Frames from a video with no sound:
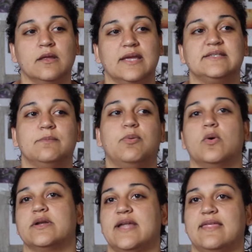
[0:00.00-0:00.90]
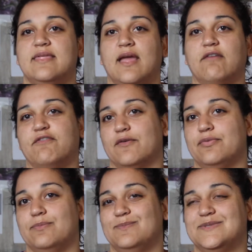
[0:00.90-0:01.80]
is important, I think,
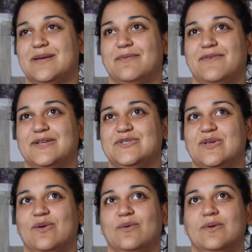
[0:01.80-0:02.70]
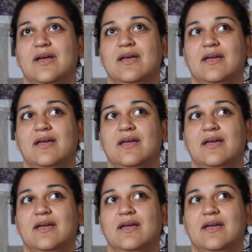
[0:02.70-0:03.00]
for some of us who